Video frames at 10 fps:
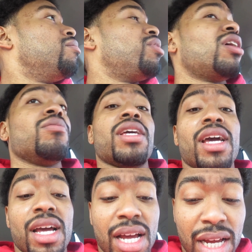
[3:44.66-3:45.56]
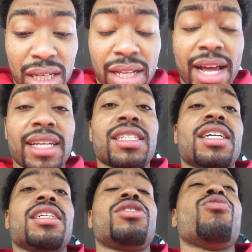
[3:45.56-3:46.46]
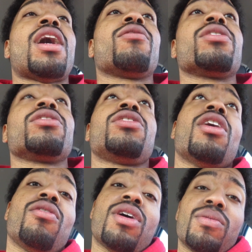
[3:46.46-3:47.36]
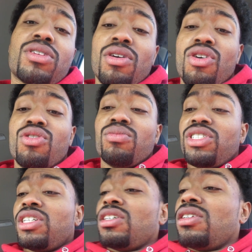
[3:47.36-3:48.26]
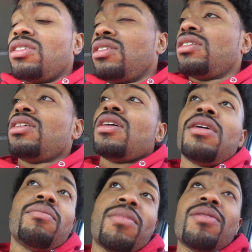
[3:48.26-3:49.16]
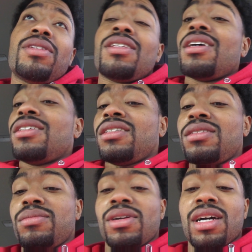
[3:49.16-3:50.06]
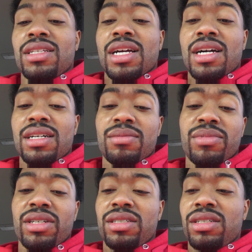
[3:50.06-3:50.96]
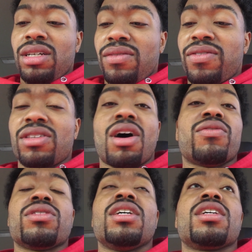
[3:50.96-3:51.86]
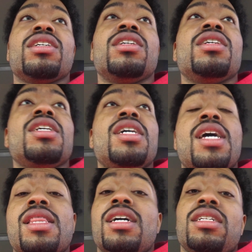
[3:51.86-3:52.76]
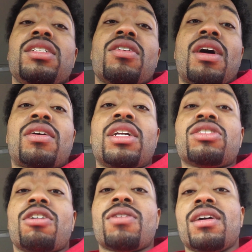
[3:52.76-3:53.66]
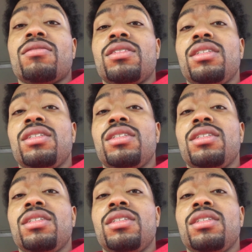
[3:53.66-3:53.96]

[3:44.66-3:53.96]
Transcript: But, um, yeah, I got class in, like, two hours. So, I'm going to go home, chill, maybe study. Probably not, but it's good for thoughtful thinking. And then, you know, I'll catch y'all around.